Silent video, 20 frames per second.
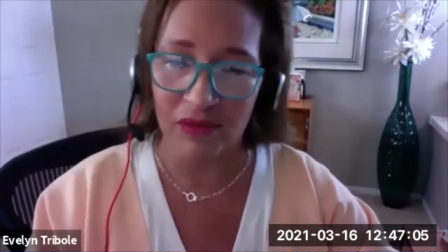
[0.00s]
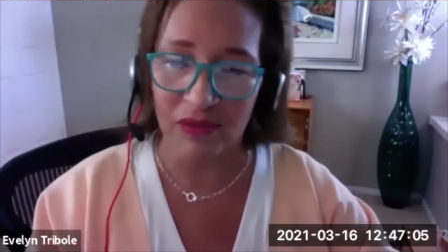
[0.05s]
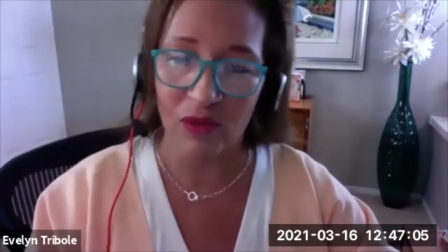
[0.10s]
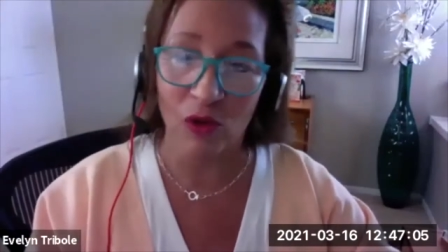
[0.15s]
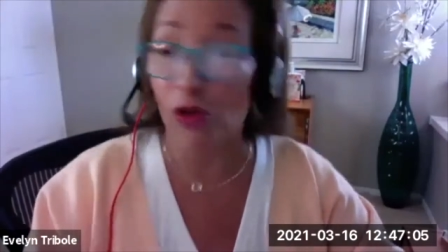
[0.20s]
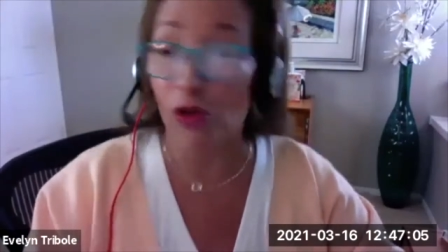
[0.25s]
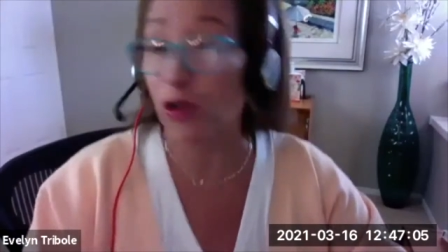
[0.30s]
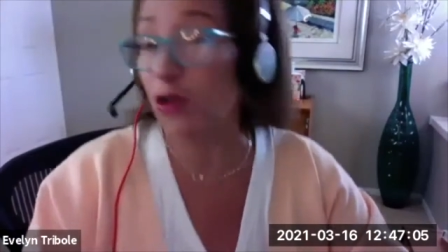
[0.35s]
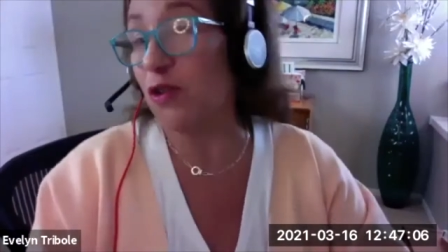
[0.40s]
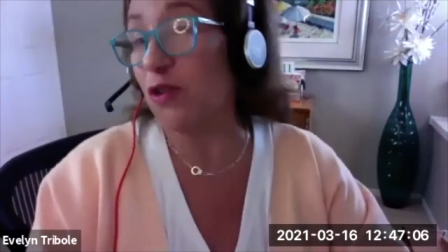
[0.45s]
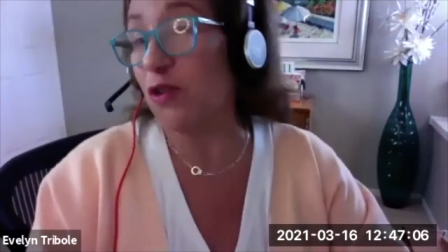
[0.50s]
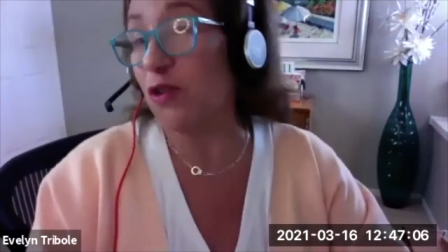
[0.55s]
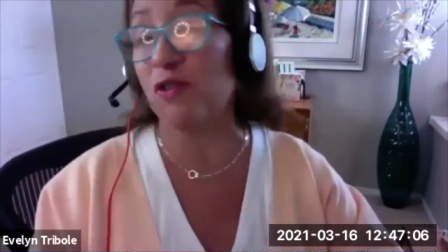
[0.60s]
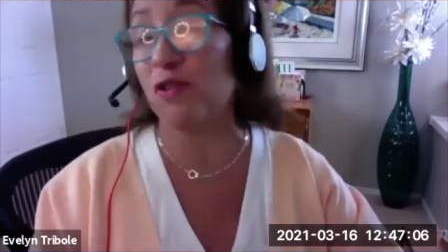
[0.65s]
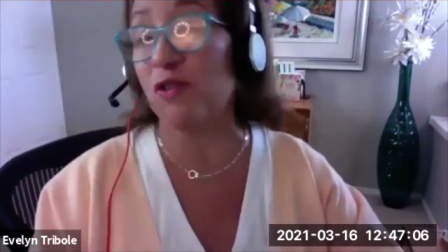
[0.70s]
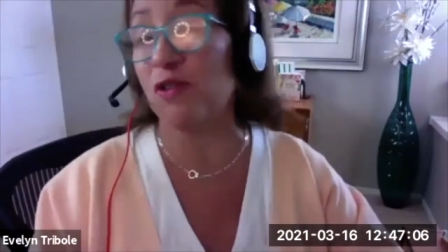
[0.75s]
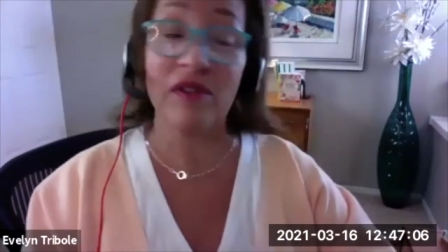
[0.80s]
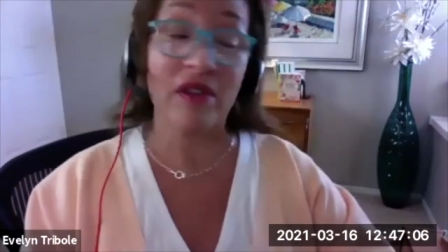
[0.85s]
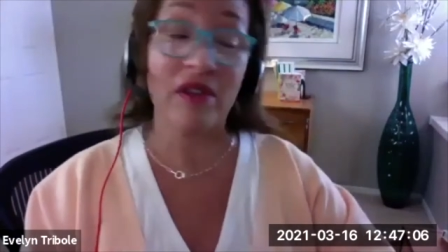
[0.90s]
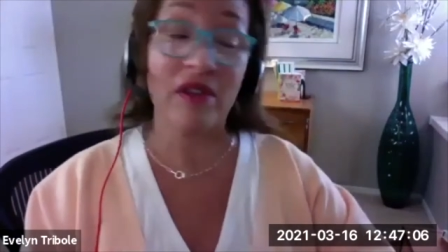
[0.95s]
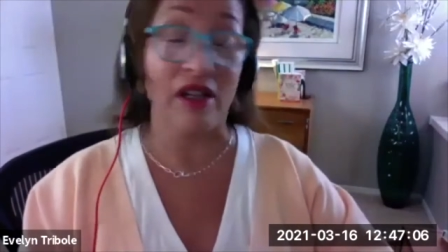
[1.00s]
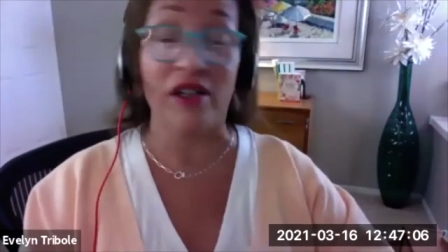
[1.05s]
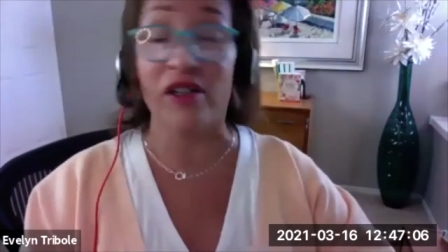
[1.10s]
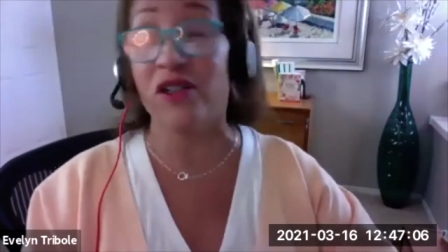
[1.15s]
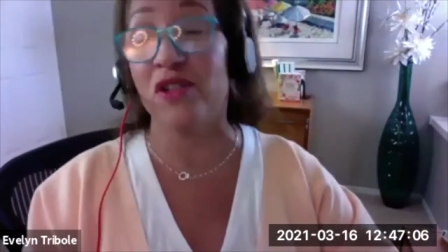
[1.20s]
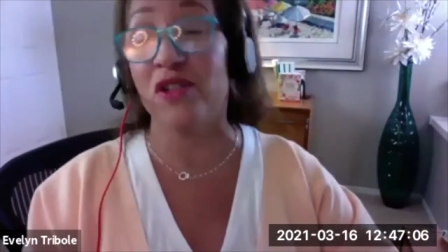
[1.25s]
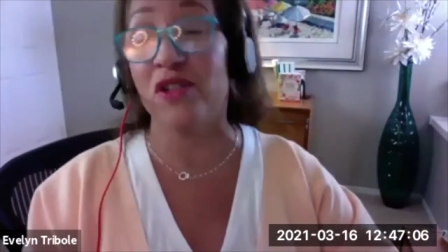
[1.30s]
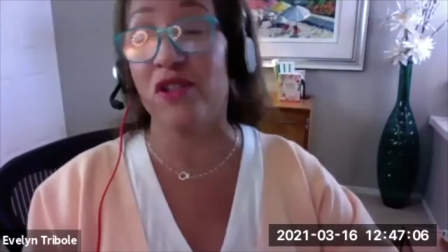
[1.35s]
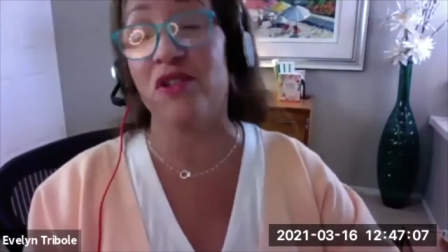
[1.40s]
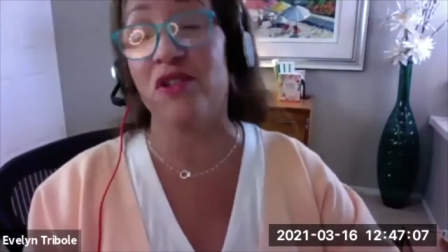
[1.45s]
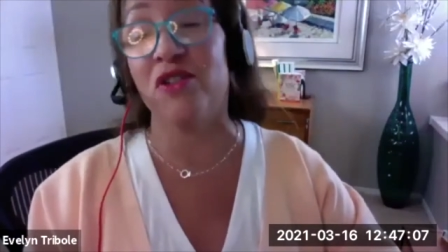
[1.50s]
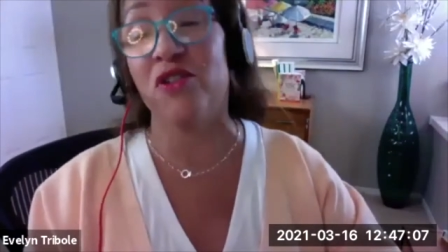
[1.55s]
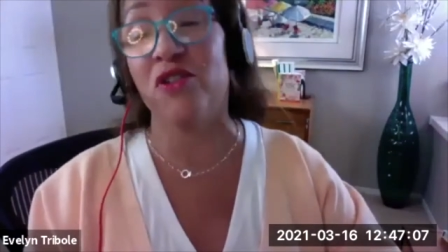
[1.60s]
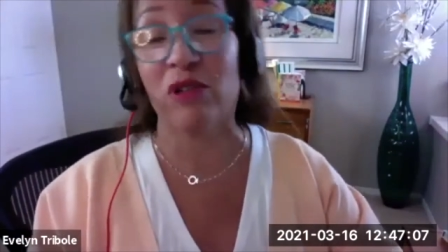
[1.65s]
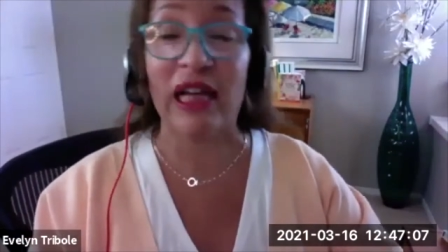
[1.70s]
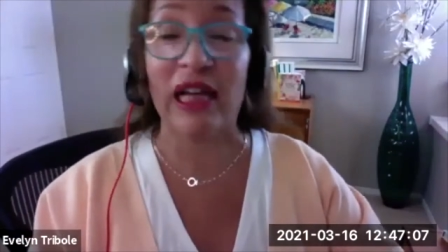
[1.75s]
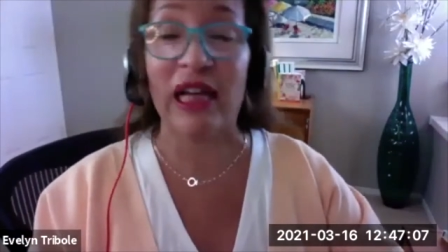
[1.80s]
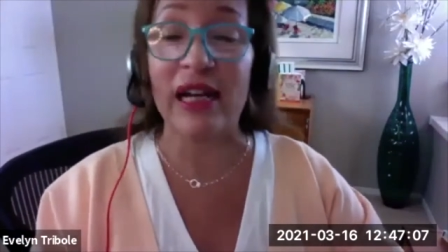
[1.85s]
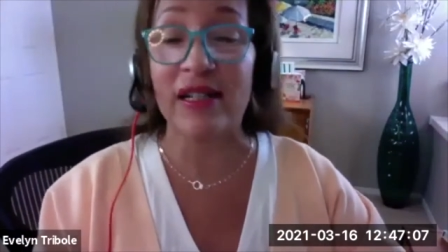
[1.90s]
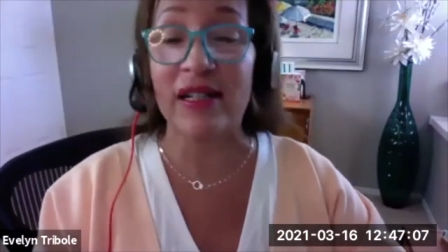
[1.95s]
or, or to do nothing and
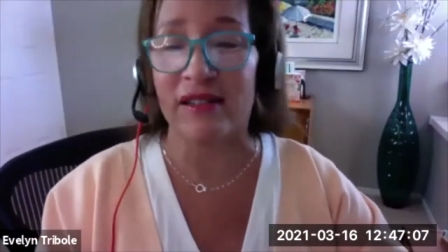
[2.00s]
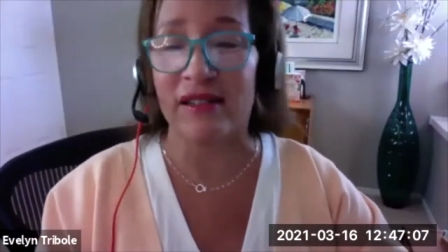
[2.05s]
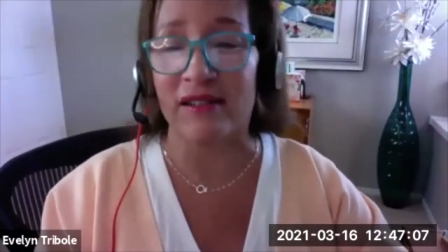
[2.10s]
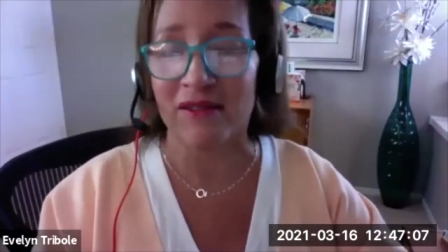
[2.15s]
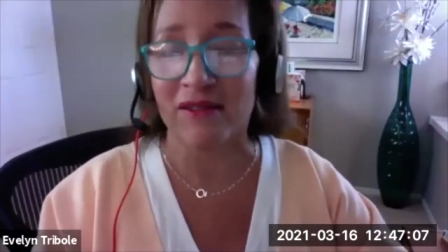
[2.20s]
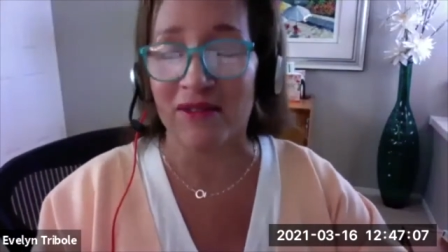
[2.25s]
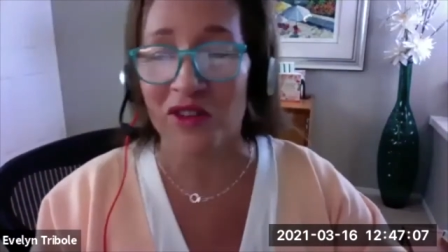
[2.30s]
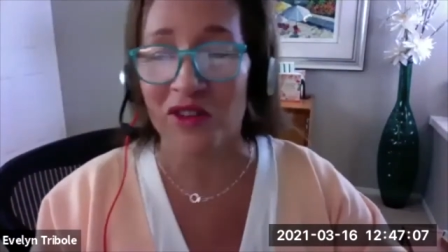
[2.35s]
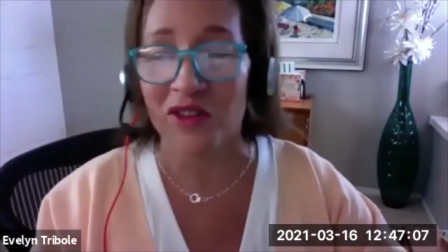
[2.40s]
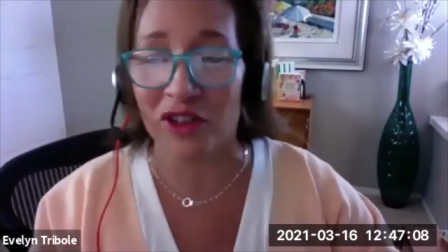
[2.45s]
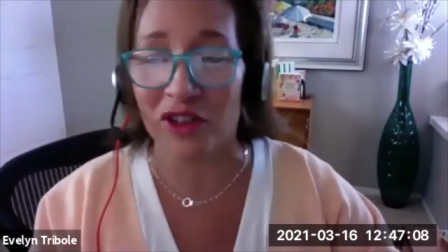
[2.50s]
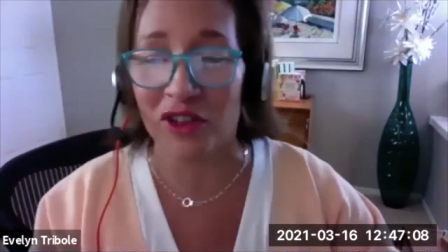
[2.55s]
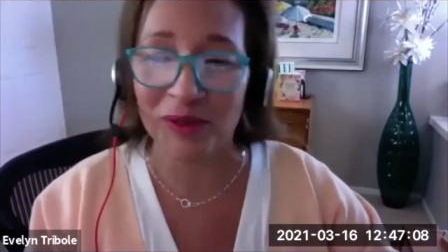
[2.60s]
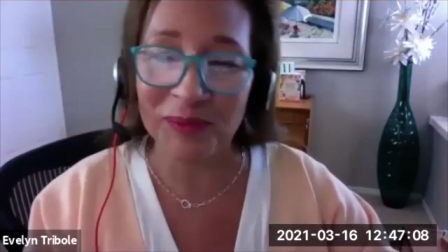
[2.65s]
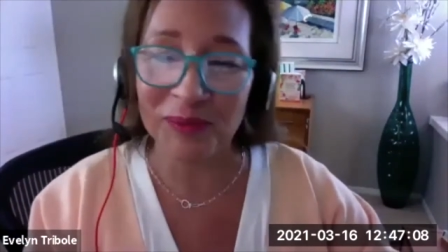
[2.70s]
enjoy relaxing, you